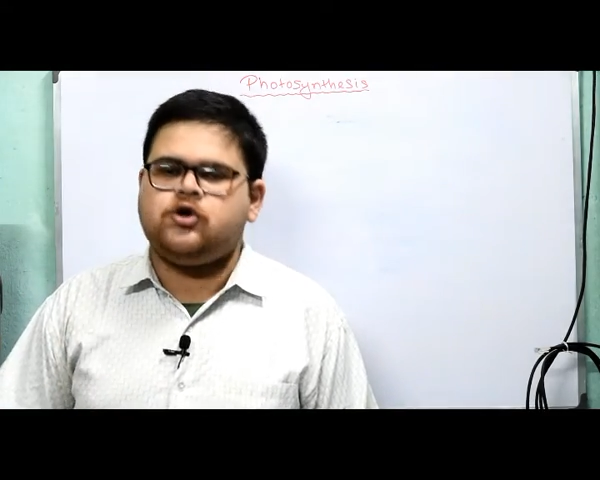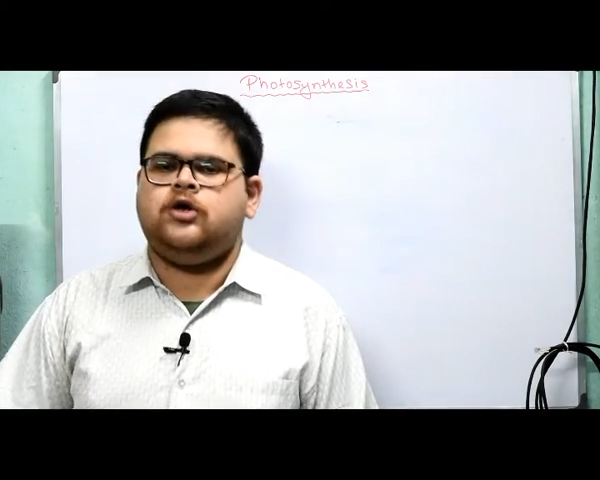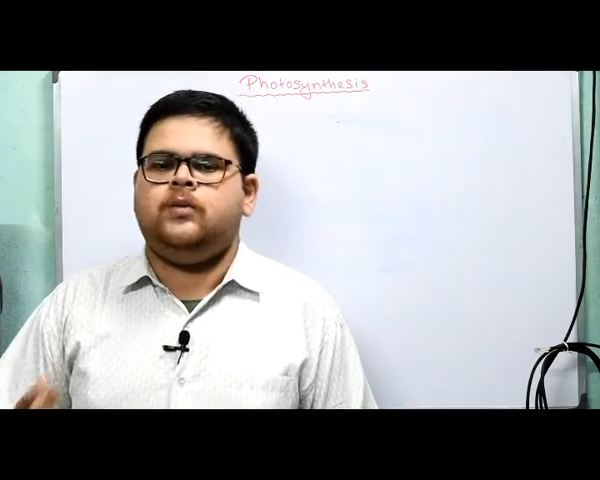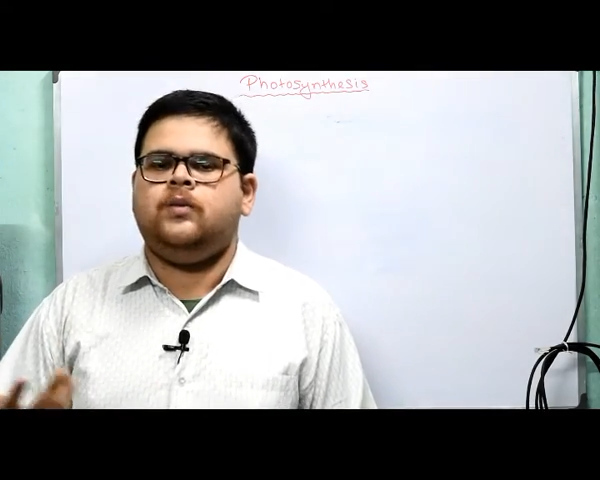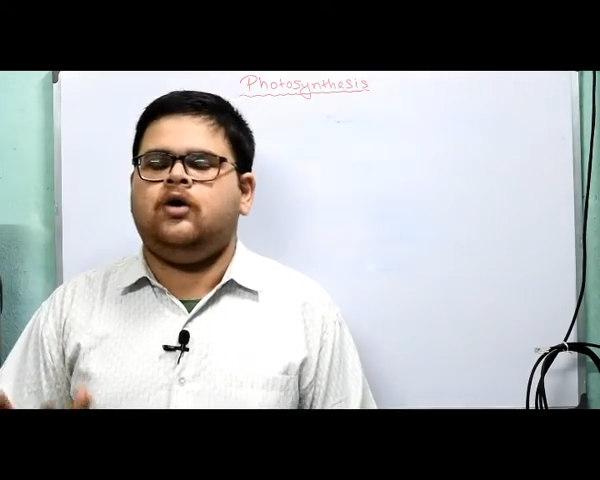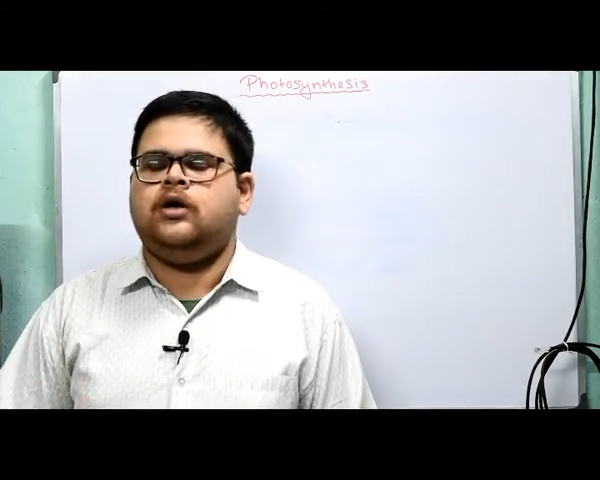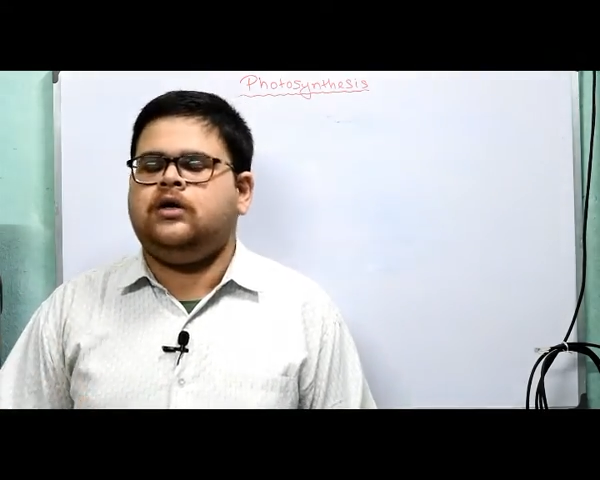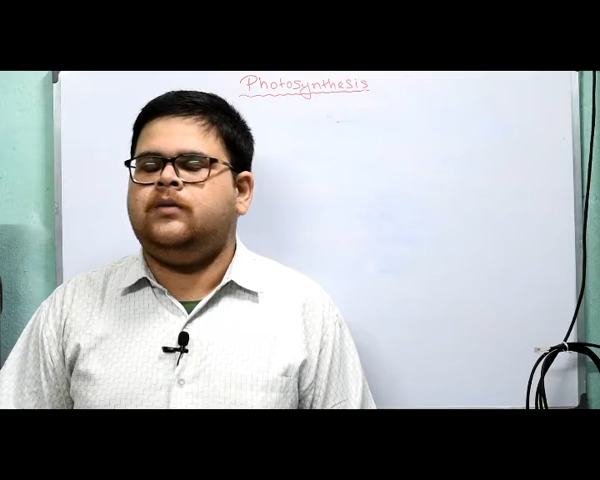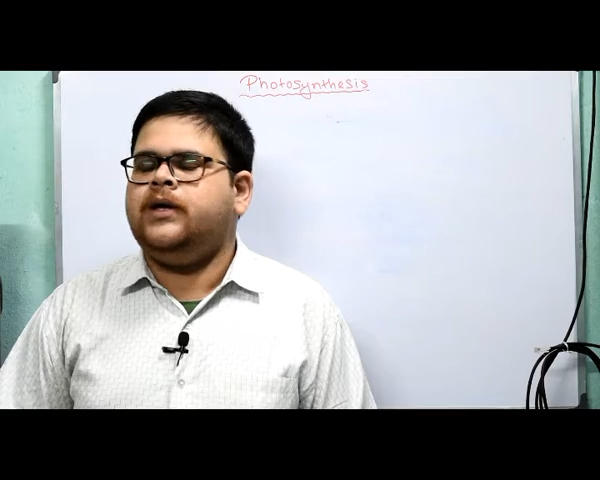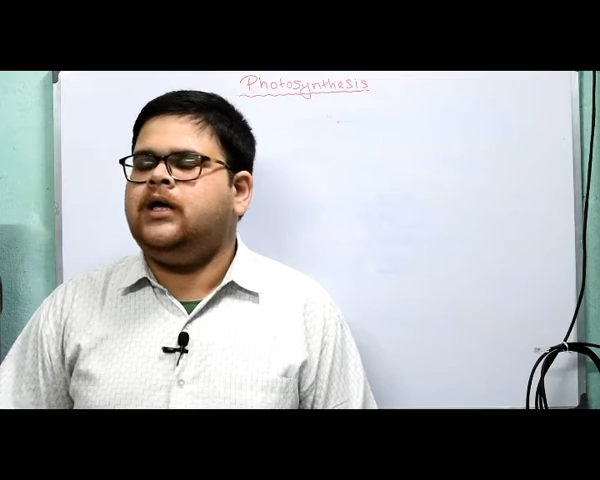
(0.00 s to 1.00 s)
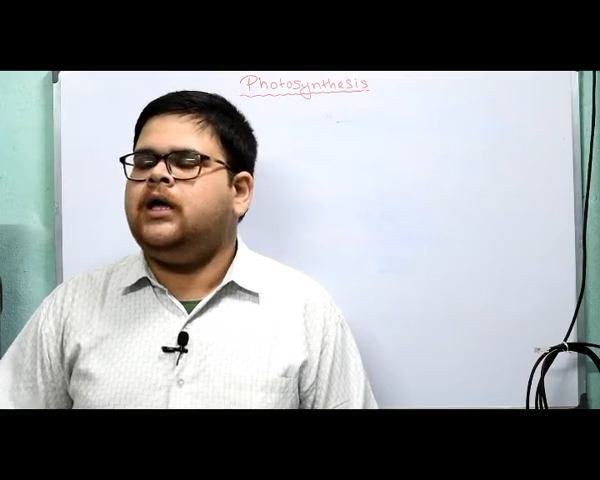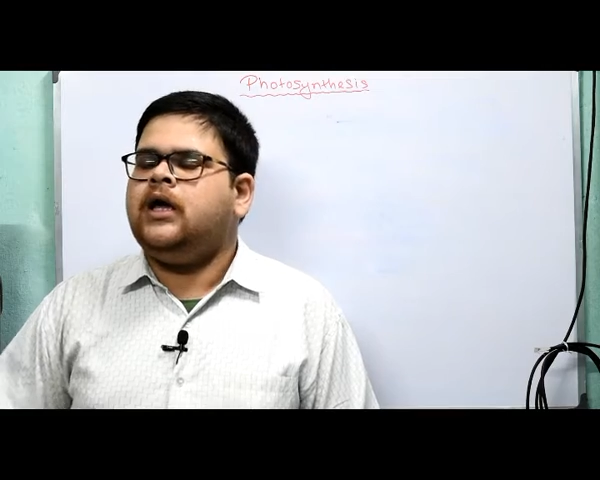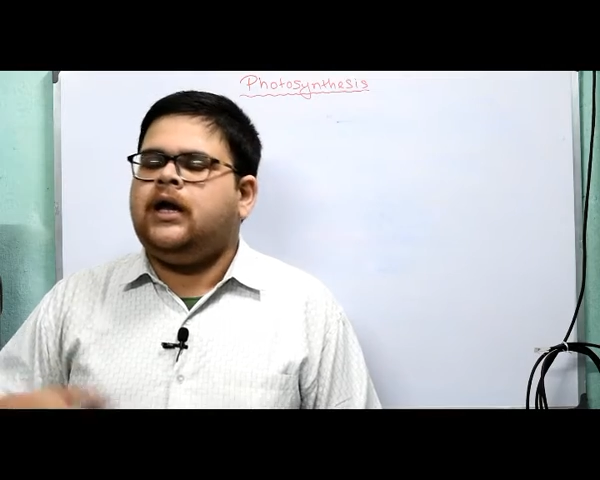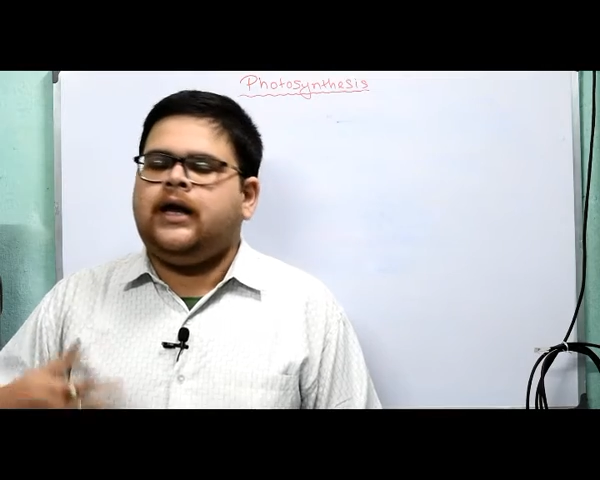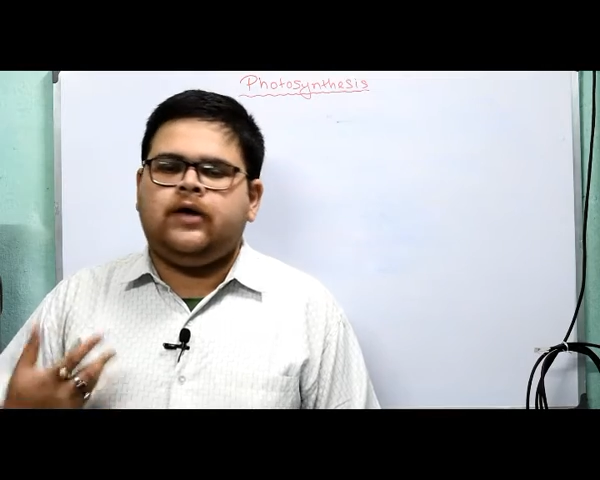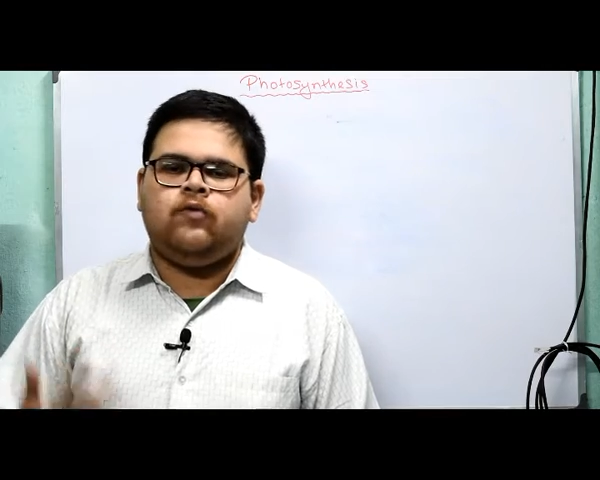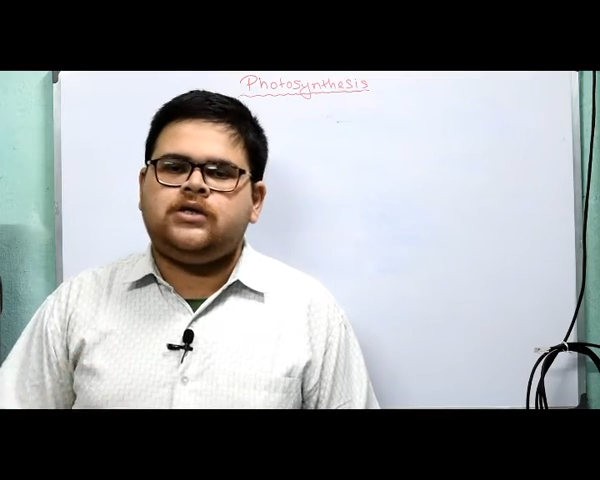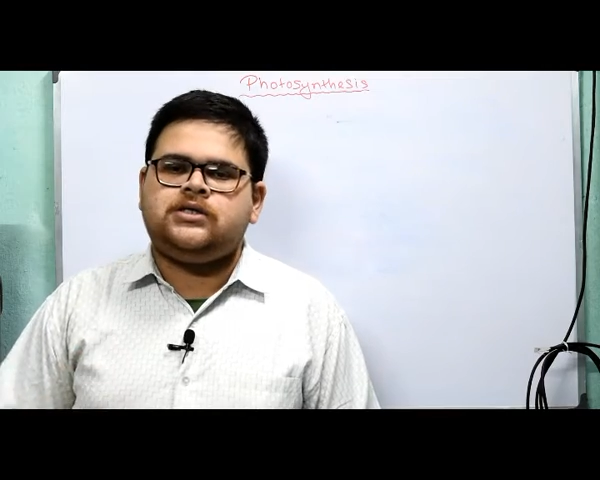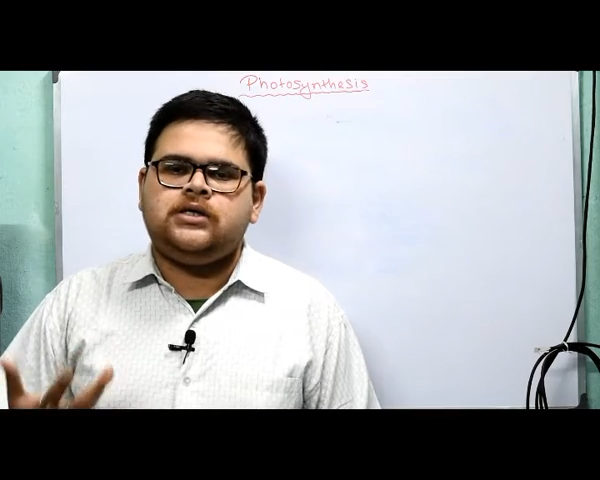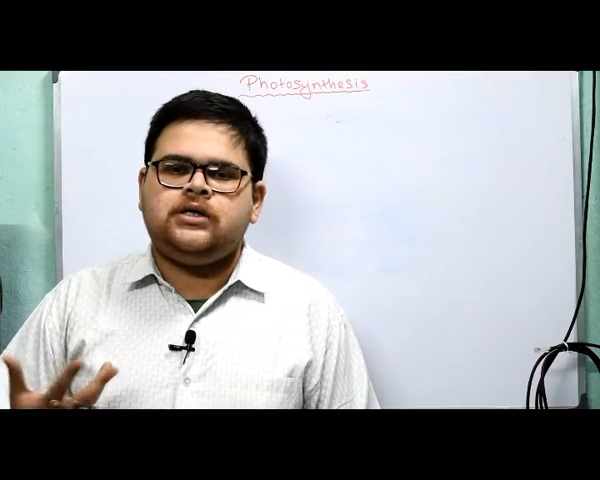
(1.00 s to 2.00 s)
or you will be like
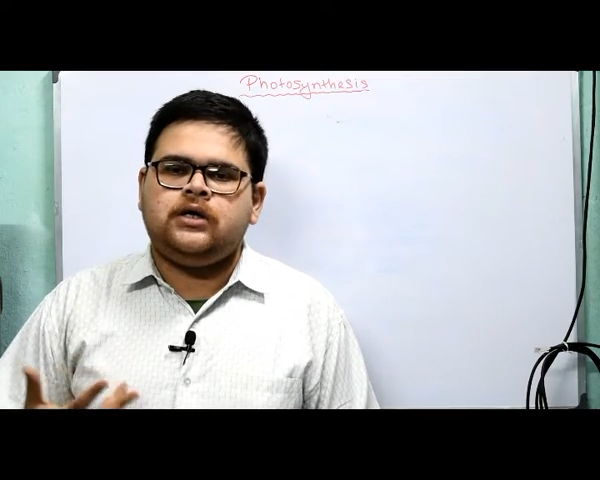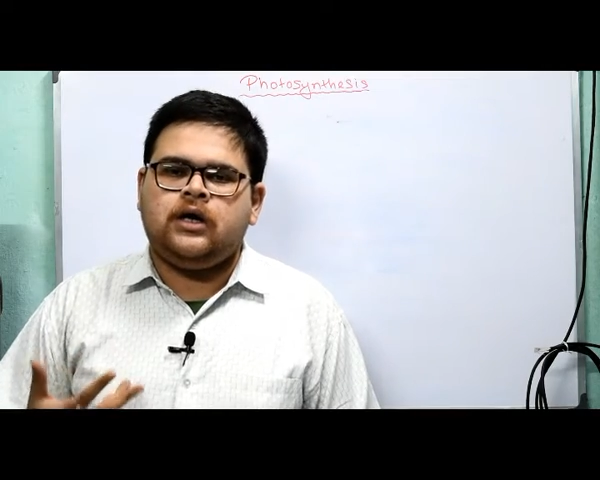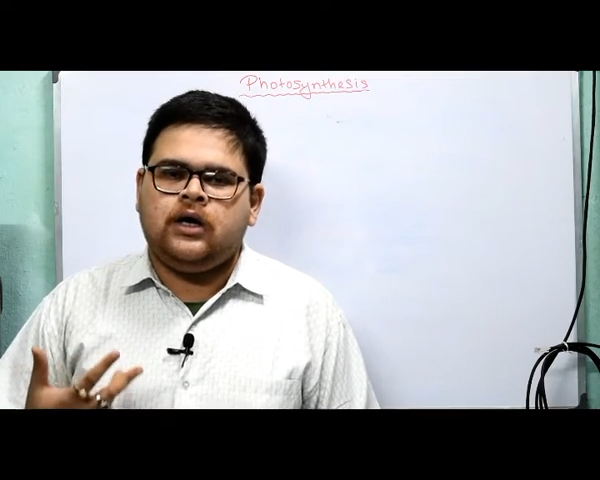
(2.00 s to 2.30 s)
watching